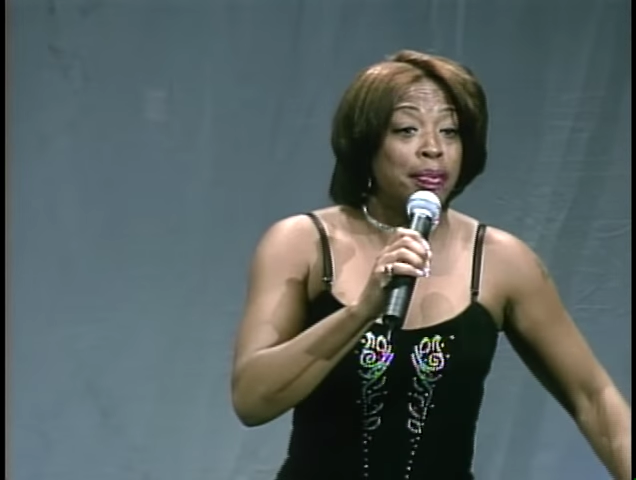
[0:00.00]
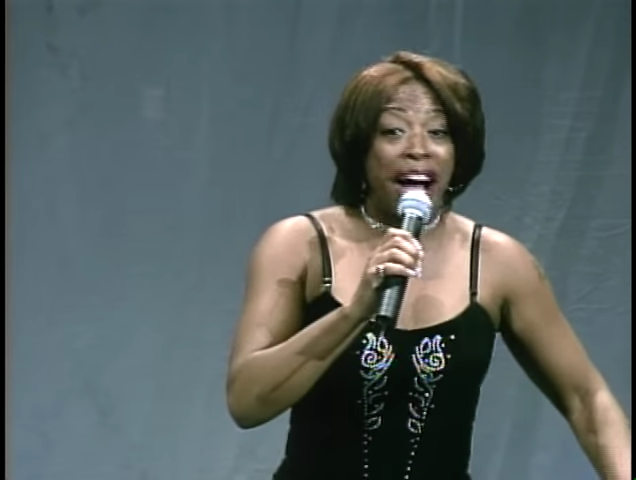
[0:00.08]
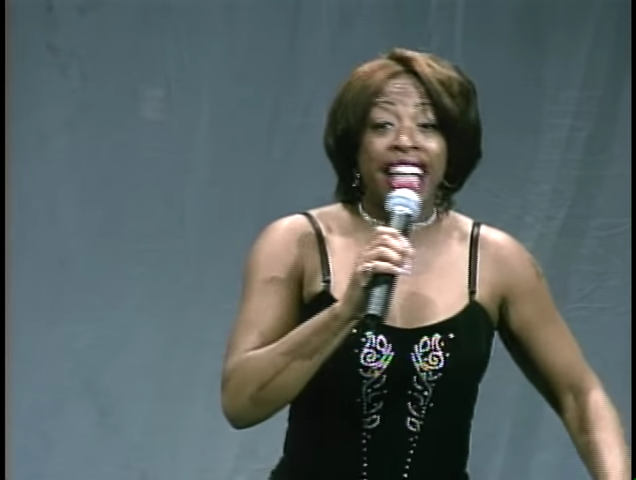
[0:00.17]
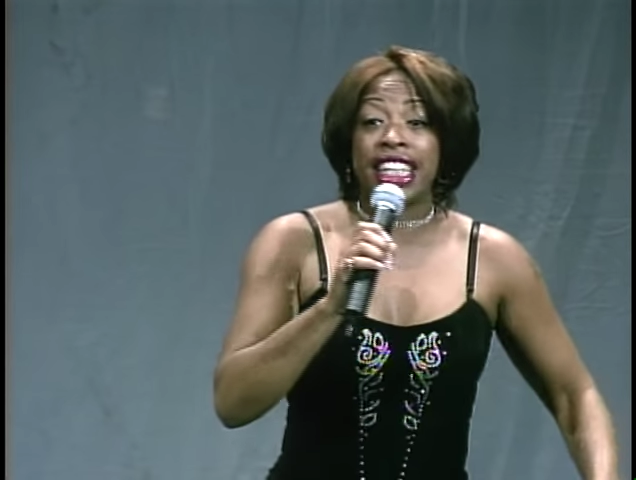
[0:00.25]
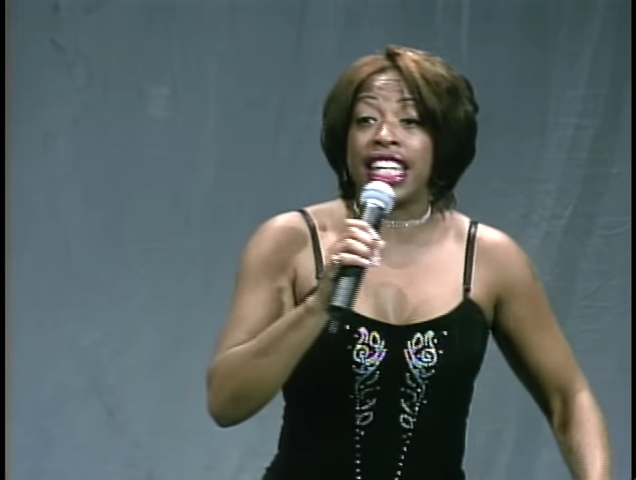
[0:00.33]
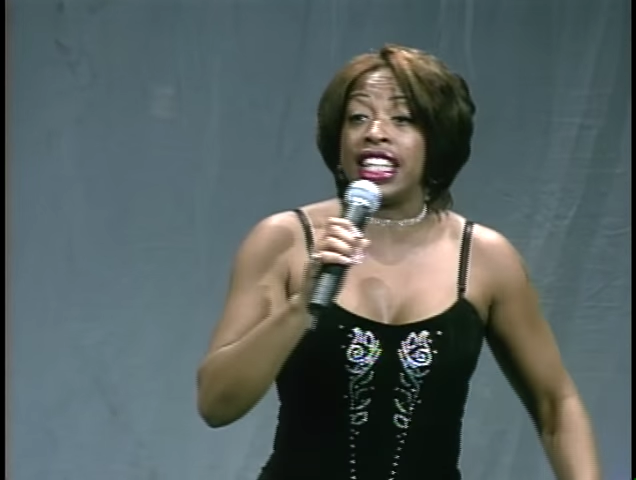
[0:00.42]

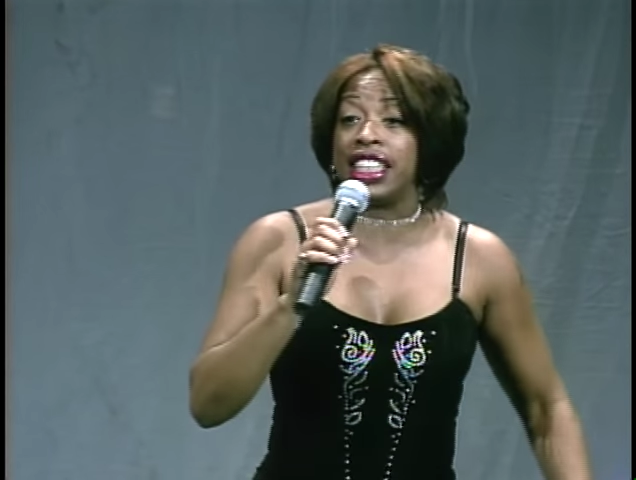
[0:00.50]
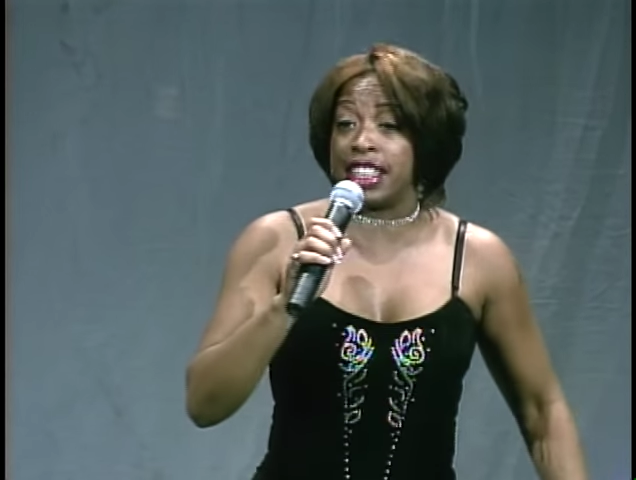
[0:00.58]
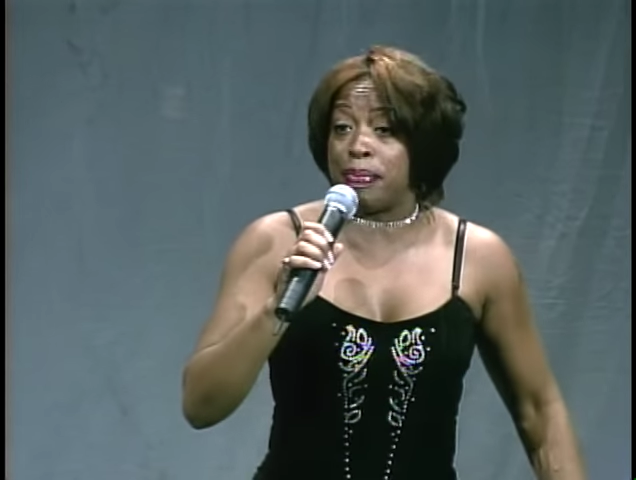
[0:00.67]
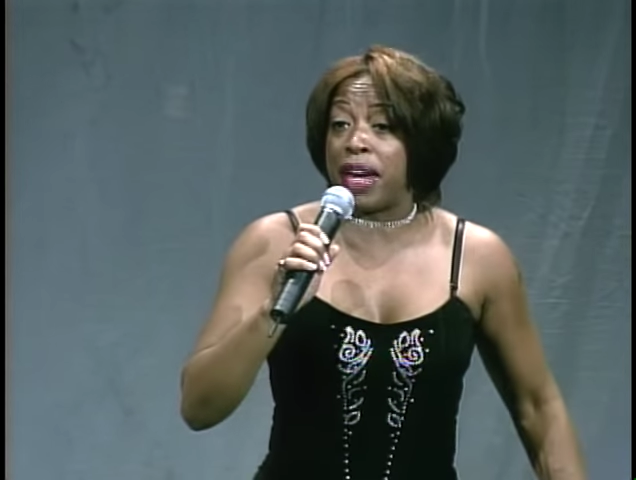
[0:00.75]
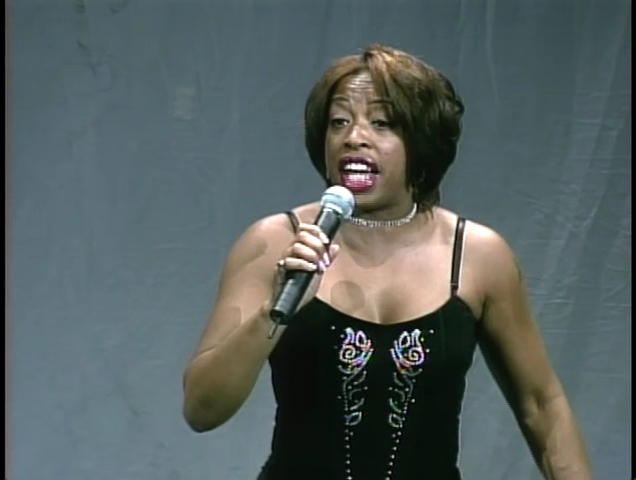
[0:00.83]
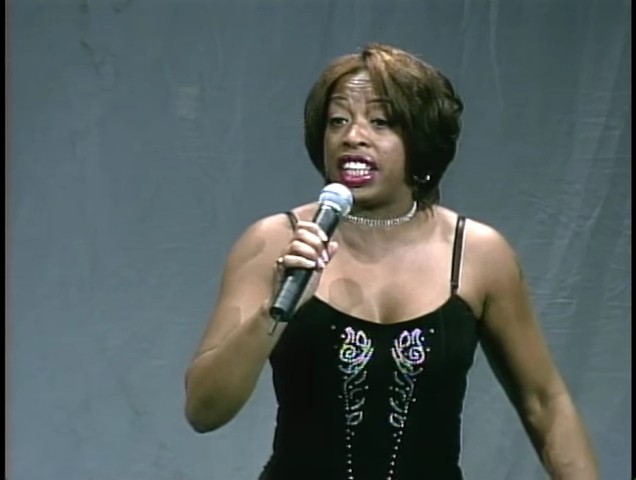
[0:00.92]
My teen
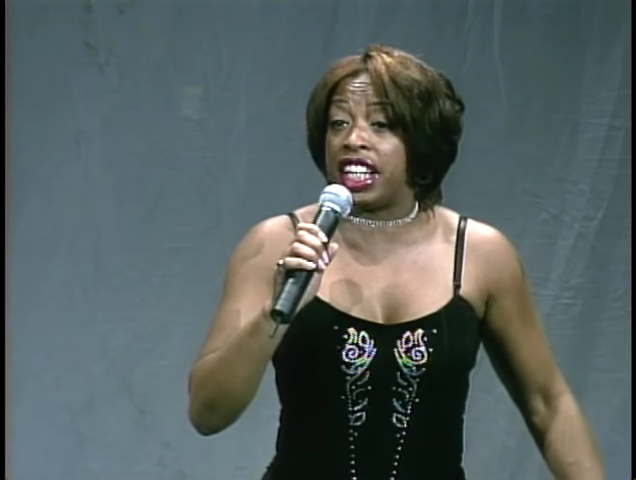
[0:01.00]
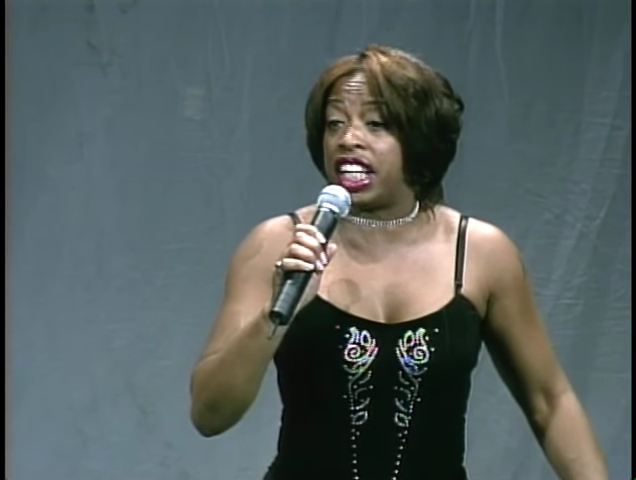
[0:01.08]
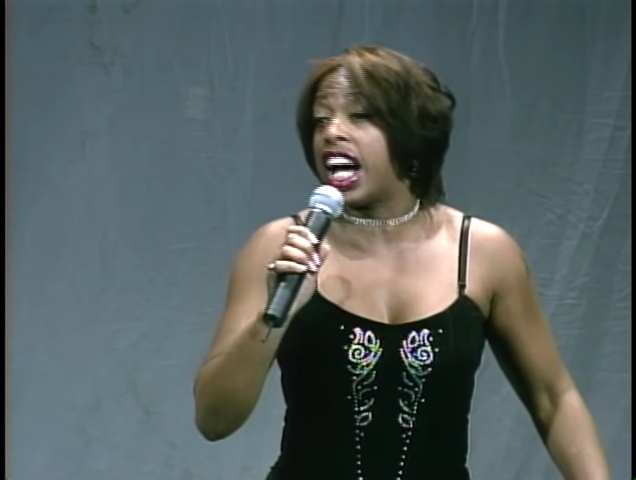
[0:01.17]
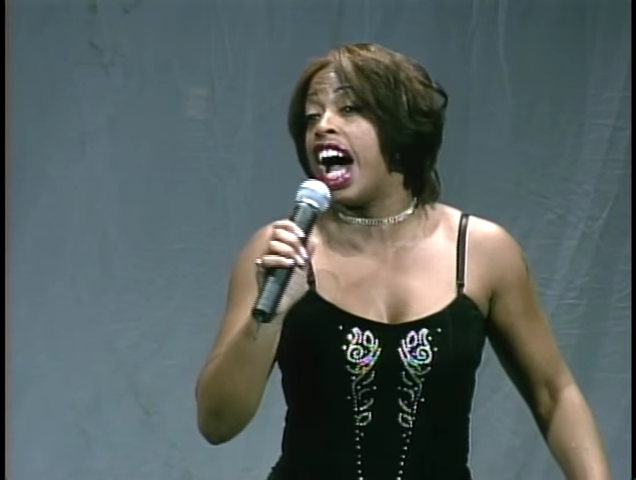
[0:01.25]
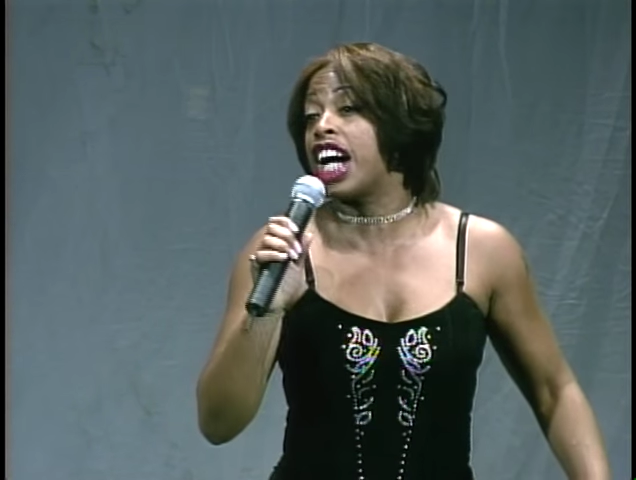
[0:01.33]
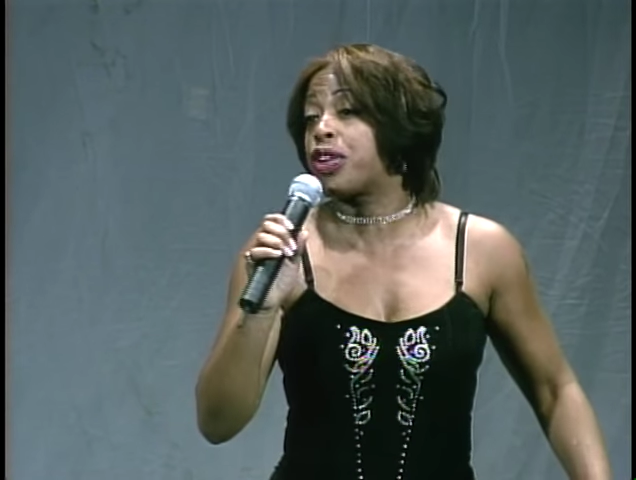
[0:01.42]
is embedded in
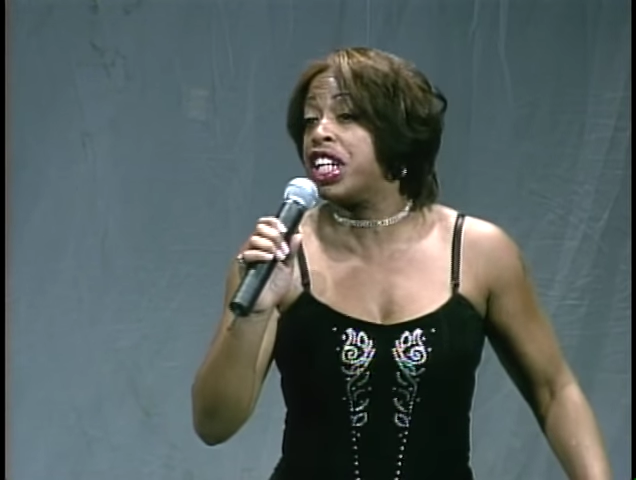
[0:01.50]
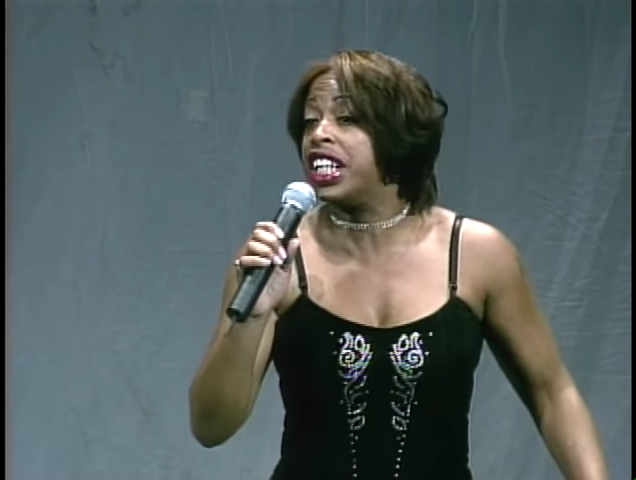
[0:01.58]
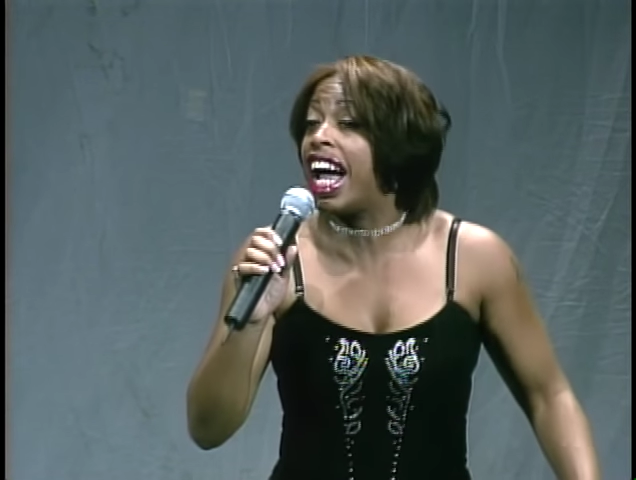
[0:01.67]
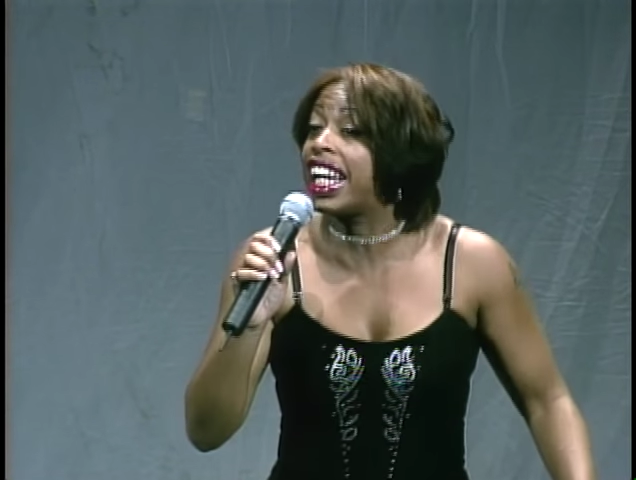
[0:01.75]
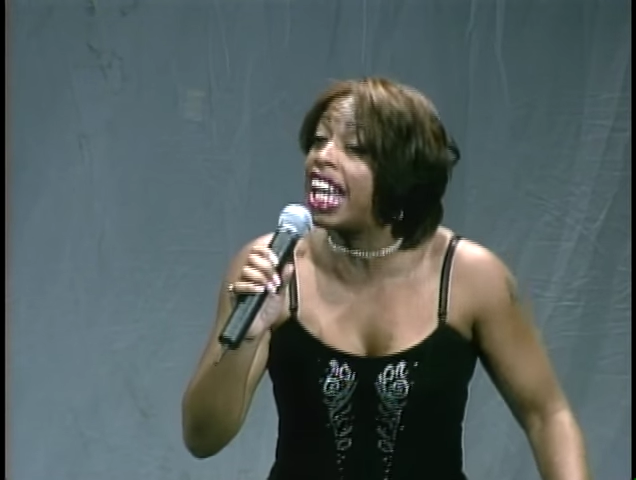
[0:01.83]
the concrete and